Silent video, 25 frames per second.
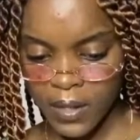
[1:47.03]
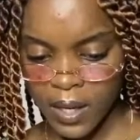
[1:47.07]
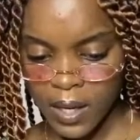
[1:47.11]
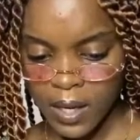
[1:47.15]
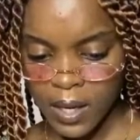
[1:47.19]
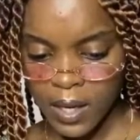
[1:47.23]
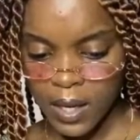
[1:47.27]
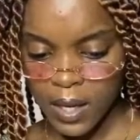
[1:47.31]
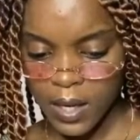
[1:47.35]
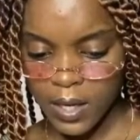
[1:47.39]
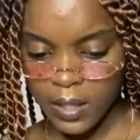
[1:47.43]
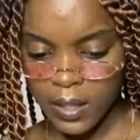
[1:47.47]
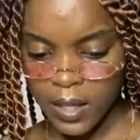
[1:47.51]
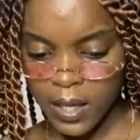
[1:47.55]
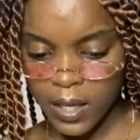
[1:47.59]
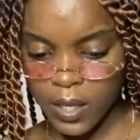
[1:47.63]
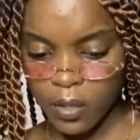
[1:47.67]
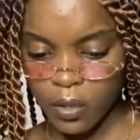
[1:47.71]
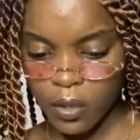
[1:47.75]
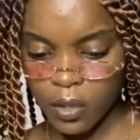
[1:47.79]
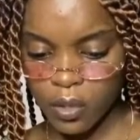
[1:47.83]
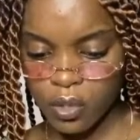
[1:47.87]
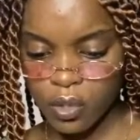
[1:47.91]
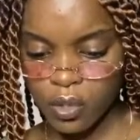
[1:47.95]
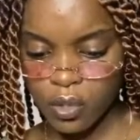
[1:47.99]
and then you
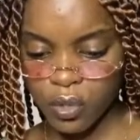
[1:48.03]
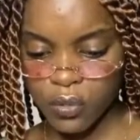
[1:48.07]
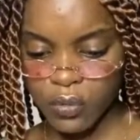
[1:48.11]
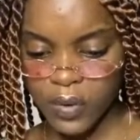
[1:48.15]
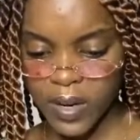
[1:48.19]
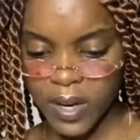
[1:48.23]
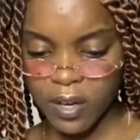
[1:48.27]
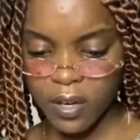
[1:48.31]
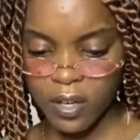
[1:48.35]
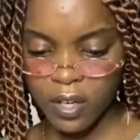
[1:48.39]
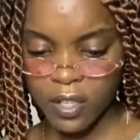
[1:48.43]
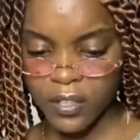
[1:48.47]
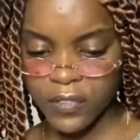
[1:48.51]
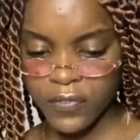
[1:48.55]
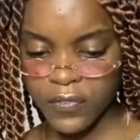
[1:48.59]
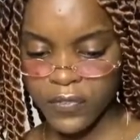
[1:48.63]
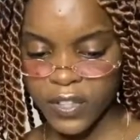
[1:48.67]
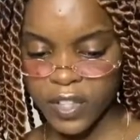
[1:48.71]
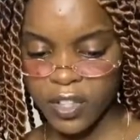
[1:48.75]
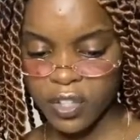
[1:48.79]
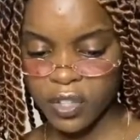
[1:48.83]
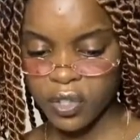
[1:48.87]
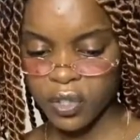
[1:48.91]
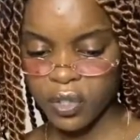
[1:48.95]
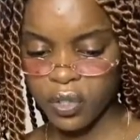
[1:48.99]
go to record
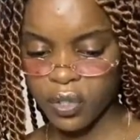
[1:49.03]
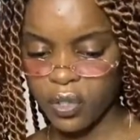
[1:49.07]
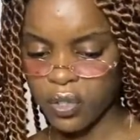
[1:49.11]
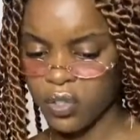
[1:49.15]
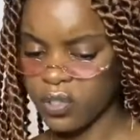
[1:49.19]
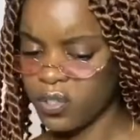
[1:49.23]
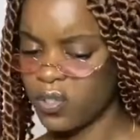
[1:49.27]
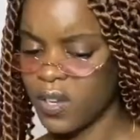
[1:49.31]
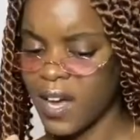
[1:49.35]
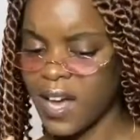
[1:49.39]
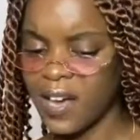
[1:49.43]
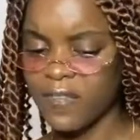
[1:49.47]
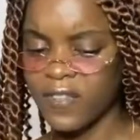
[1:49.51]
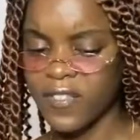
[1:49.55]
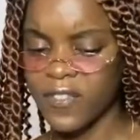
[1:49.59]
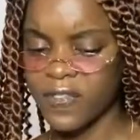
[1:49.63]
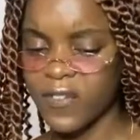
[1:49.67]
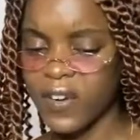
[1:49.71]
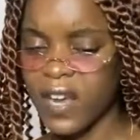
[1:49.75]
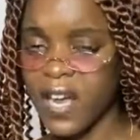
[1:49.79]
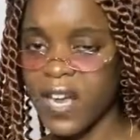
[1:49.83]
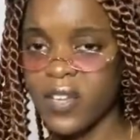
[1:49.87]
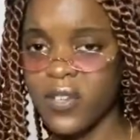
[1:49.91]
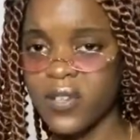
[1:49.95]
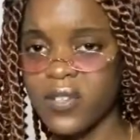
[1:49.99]
video you have different
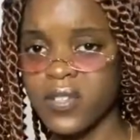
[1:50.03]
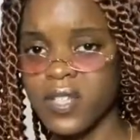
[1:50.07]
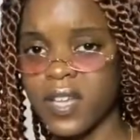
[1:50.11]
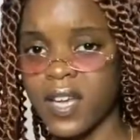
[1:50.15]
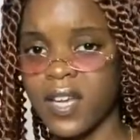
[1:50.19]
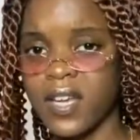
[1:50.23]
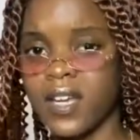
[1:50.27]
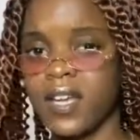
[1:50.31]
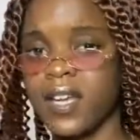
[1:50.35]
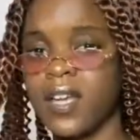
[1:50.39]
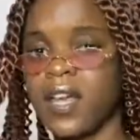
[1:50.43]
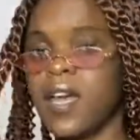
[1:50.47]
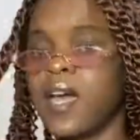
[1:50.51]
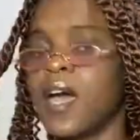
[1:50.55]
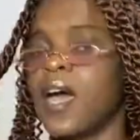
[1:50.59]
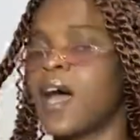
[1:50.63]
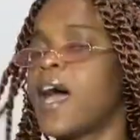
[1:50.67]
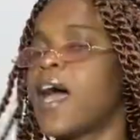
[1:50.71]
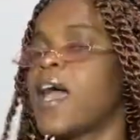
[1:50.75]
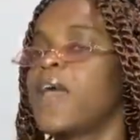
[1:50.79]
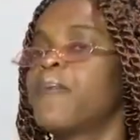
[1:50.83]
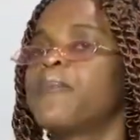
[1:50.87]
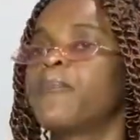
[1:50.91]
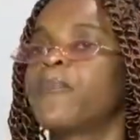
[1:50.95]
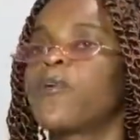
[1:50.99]
i use an
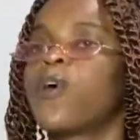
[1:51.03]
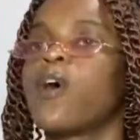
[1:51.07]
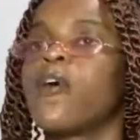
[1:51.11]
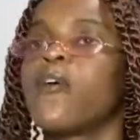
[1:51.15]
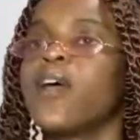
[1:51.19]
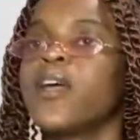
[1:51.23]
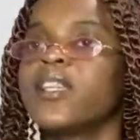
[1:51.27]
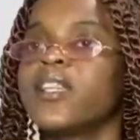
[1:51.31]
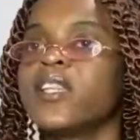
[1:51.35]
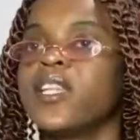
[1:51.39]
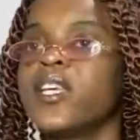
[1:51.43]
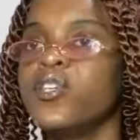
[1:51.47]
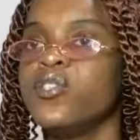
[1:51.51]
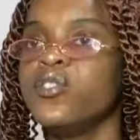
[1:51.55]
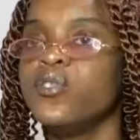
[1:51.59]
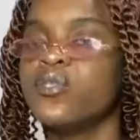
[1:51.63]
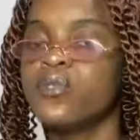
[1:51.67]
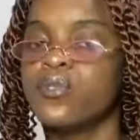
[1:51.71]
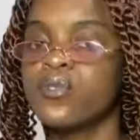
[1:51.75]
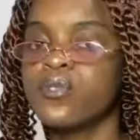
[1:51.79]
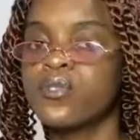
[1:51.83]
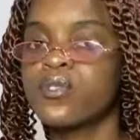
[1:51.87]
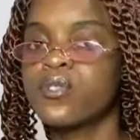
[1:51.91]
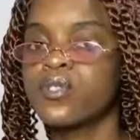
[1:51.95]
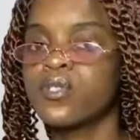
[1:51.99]
i currently
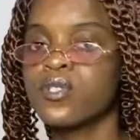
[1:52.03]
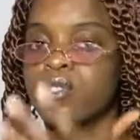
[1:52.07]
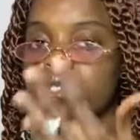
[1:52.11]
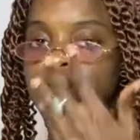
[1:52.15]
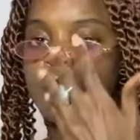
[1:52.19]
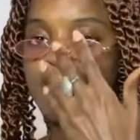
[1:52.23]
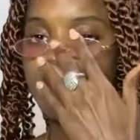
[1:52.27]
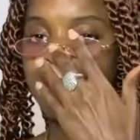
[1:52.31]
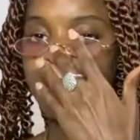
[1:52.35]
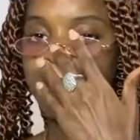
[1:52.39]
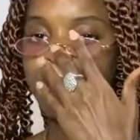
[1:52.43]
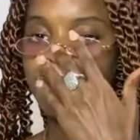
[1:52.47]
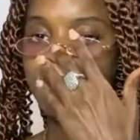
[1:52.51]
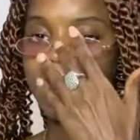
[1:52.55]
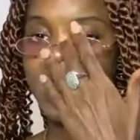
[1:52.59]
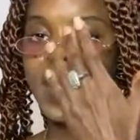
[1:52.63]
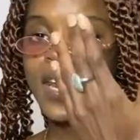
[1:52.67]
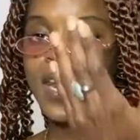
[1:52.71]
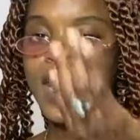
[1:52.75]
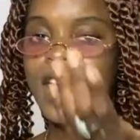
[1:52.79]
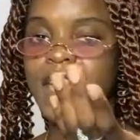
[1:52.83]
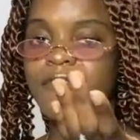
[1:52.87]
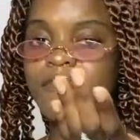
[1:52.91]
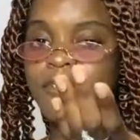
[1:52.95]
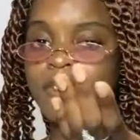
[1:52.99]
use an
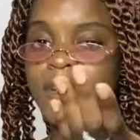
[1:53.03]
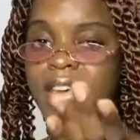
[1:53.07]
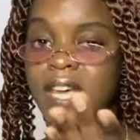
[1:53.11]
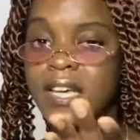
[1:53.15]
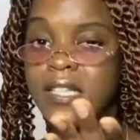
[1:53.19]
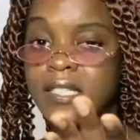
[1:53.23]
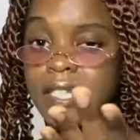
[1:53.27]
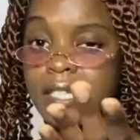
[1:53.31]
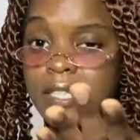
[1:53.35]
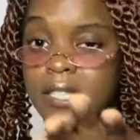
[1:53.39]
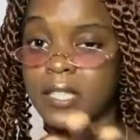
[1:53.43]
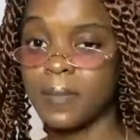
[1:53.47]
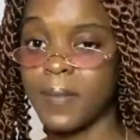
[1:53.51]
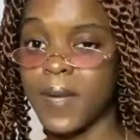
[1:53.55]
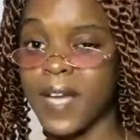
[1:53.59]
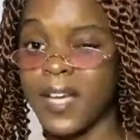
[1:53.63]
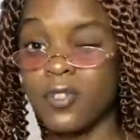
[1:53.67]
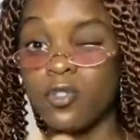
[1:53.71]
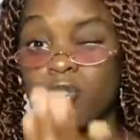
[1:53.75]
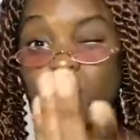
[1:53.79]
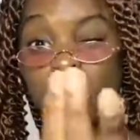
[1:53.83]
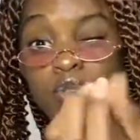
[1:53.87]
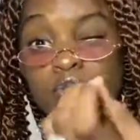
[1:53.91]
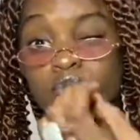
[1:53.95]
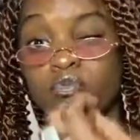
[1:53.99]
iphone xs max
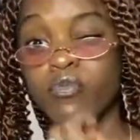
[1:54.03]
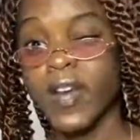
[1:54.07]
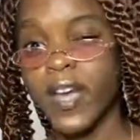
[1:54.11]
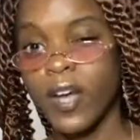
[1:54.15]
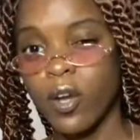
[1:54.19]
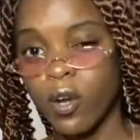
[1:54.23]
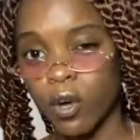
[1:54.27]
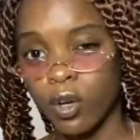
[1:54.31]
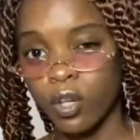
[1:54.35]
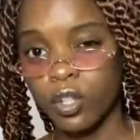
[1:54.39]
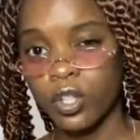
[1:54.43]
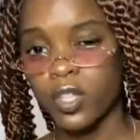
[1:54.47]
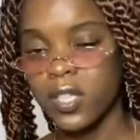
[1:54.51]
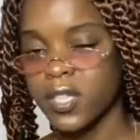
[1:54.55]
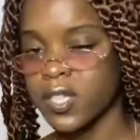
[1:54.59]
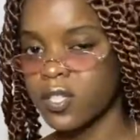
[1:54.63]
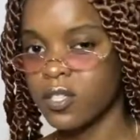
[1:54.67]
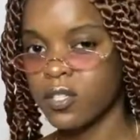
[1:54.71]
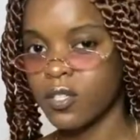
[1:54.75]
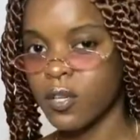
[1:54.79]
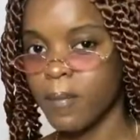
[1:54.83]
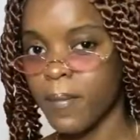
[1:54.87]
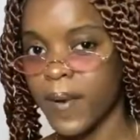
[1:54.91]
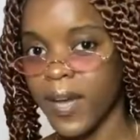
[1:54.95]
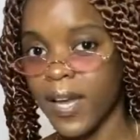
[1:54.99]
to record it's not
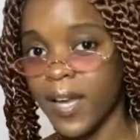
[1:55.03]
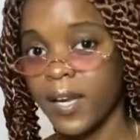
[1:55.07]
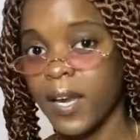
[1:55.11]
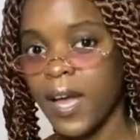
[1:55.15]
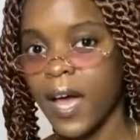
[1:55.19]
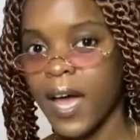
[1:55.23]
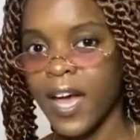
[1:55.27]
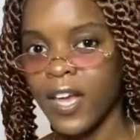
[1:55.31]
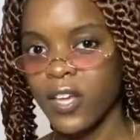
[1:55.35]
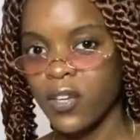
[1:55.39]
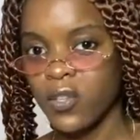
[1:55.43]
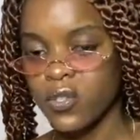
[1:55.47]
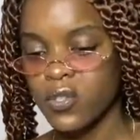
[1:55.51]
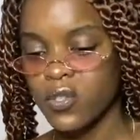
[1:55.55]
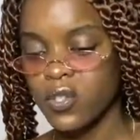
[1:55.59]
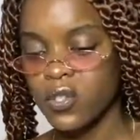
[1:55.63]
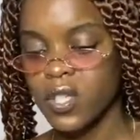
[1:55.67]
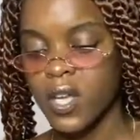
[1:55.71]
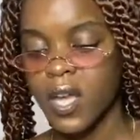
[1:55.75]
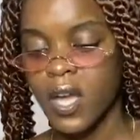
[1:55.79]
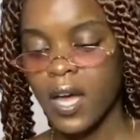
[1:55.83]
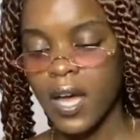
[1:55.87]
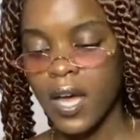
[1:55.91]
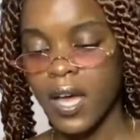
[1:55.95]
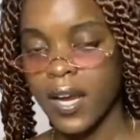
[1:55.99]
mine i use
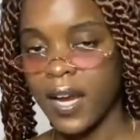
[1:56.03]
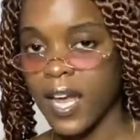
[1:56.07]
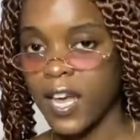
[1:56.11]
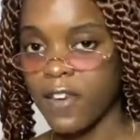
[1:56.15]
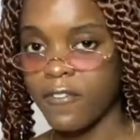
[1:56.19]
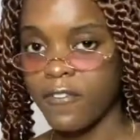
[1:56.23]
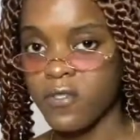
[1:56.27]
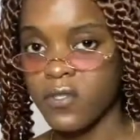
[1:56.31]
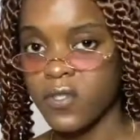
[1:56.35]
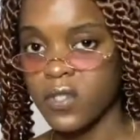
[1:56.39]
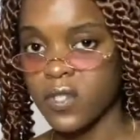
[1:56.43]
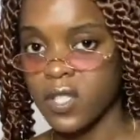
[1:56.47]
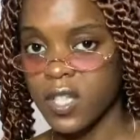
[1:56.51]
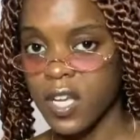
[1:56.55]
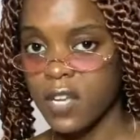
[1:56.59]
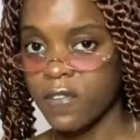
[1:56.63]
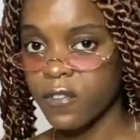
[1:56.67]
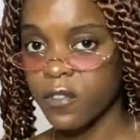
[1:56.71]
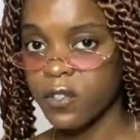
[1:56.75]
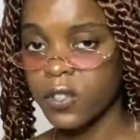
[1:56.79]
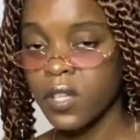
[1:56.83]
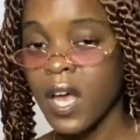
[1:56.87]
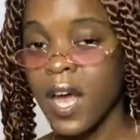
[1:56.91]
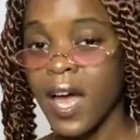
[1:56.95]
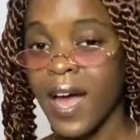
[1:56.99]
an iphone
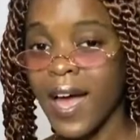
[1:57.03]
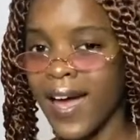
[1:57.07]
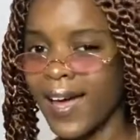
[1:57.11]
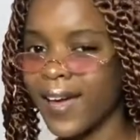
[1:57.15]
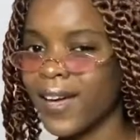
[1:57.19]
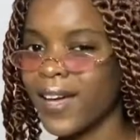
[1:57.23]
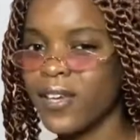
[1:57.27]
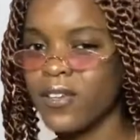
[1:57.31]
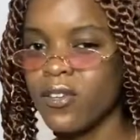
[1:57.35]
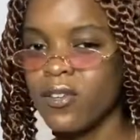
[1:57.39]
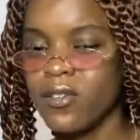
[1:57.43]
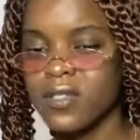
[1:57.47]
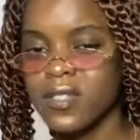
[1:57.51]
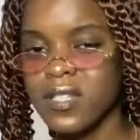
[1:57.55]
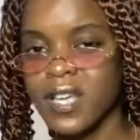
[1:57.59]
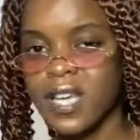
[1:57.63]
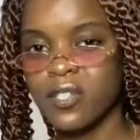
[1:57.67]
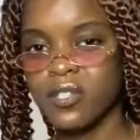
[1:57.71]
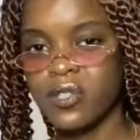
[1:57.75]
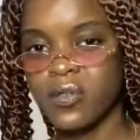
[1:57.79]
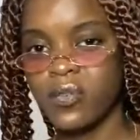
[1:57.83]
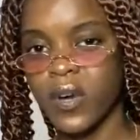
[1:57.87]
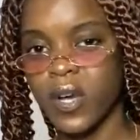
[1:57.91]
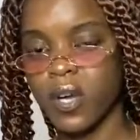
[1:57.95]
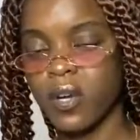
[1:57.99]
7 i can use that to
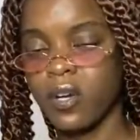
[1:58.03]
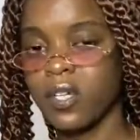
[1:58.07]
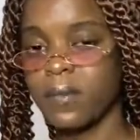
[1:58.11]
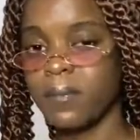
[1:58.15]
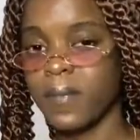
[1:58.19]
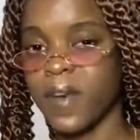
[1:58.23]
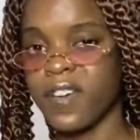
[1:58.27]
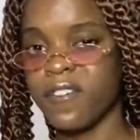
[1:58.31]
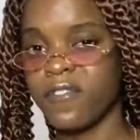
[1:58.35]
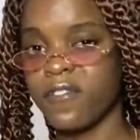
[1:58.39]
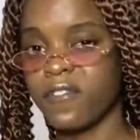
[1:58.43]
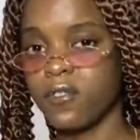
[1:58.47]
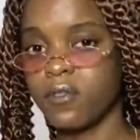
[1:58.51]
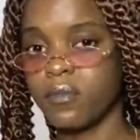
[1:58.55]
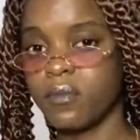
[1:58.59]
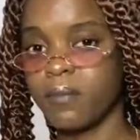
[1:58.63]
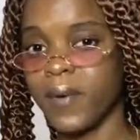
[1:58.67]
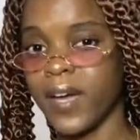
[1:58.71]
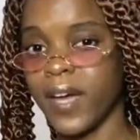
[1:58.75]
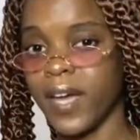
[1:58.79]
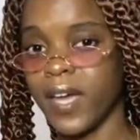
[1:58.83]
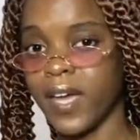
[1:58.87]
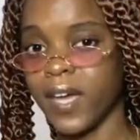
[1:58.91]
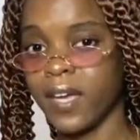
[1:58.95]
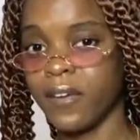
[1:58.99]
record my phone my
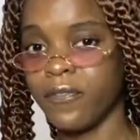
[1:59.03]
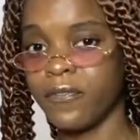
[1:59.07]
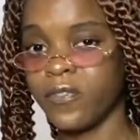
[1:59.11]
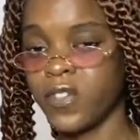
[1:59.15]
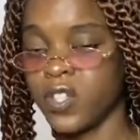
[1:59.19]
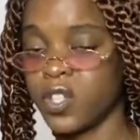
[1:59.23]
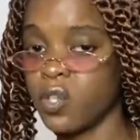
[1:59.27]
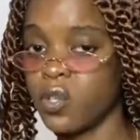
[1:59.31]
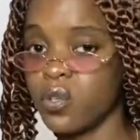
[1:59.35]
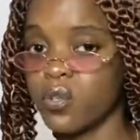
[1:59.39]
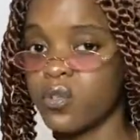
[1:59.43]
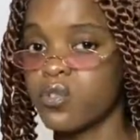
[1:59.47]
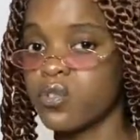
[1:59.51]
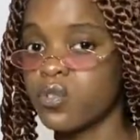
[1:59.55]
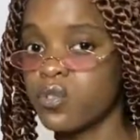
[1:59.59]
videos